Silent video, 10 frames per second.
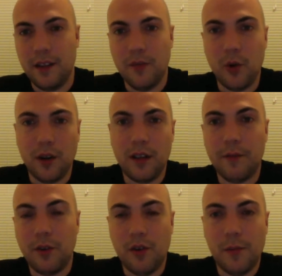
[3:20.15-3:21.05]
a more
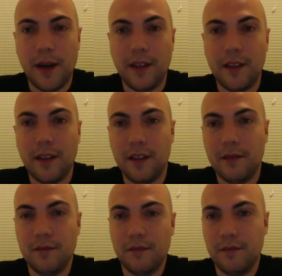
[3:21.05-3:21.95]
clever robot that
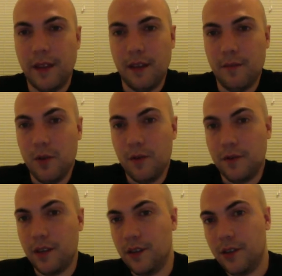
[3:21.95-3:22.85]
that moves
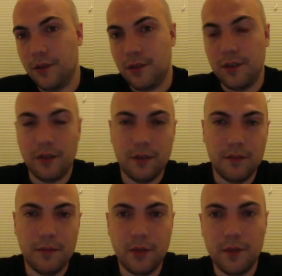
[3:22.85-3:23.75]
and shoots, or
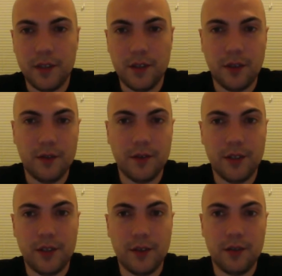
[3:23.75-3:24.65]
moves in circles and
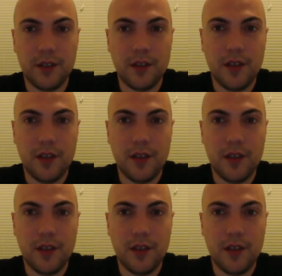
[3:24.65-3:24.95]
shoots.